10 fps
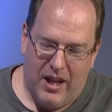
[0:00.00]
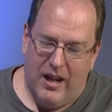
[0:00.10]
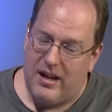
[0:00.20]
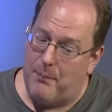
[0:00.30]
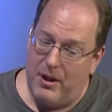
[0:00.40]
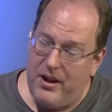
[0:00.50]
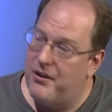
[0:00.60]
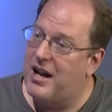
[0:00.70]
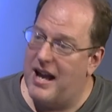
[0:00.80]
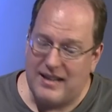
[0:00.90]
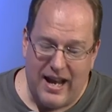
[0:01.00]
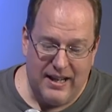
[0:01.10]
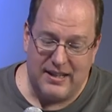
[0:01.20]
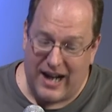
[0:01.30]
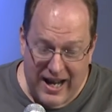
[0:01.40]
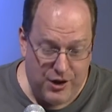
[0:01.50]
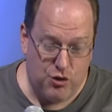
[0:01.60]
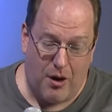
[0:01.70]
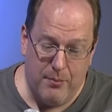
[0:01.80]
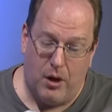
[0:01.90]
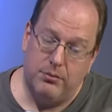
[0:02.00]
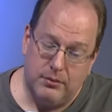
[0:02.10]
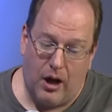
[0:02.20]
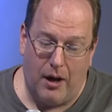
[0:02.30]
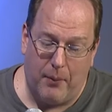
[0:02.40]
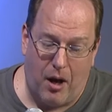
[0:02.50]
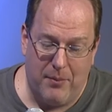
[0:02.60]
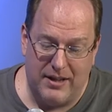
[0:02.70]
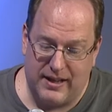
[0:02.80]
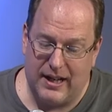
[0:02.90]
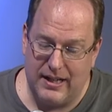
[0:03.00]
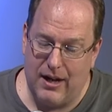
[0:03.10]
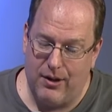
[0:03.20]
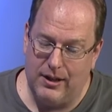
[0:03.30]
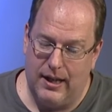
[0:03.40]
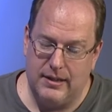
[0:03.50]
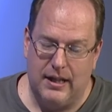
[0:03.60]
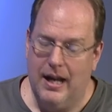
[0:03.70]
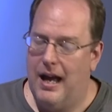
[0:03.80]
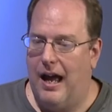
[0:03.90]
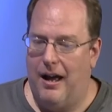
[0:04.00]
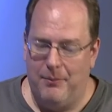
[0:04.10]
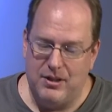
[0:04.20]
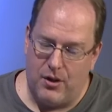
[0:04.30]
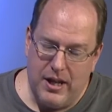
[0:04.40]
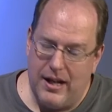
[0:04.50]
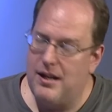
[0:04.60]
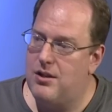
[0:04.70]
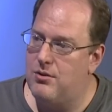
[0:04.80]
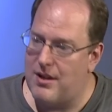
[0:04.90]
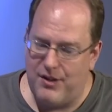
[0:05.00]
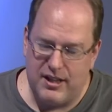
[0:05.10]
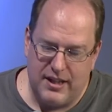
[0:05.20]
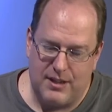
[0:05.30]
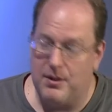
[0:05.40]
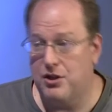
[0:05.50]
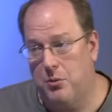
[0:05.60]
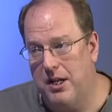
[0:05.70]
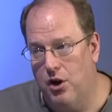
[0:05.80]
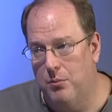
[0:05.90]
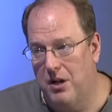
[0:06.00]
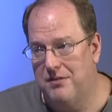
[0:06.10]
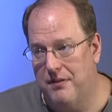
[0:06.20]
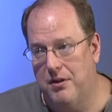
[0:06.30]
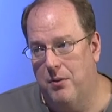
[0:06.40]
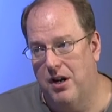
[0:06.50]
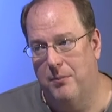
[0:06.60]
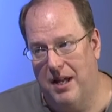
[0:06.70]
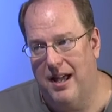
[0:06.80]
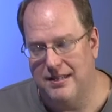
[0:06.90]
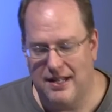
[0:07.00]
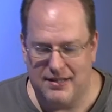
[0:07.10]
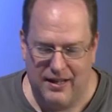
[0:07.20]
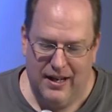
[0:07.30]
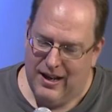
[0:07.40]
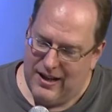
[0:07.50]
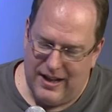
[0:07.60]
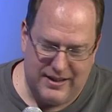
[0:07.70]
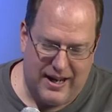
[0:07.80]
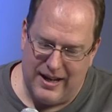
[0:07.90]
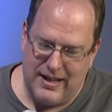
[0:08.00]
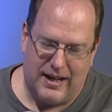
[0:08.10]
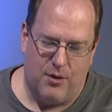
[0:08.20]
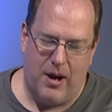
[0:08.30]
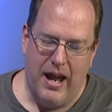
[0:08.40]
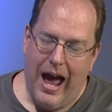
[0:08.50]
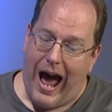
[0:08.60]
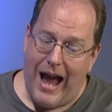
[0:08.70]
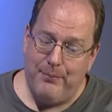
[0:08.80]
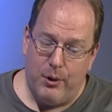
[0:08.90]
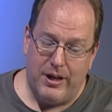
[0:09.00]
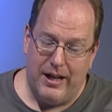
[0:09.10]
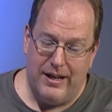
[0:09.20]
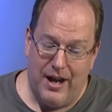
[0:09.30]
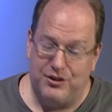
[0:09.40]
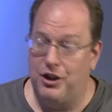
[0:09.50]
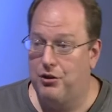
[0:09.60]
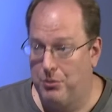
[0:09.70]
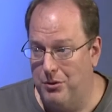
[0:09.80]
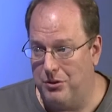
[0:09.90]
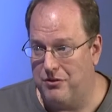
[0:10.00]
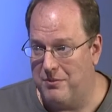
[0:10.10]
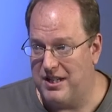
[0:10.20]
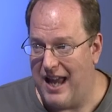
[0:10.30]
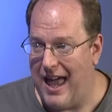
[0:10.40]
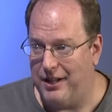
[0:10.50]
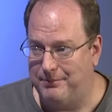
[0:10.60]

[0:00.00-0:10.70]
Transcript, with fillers: A couple of the other guys I had listed, I had Trumbo um, okay. on my secondary list. Yeah, Um, he's only hitting 276. He's got 20 home runs, 51 RBIs. You can't that's, take those numbers. That's, away. Can't take it away. I put in Nelson Cruz from Seattle.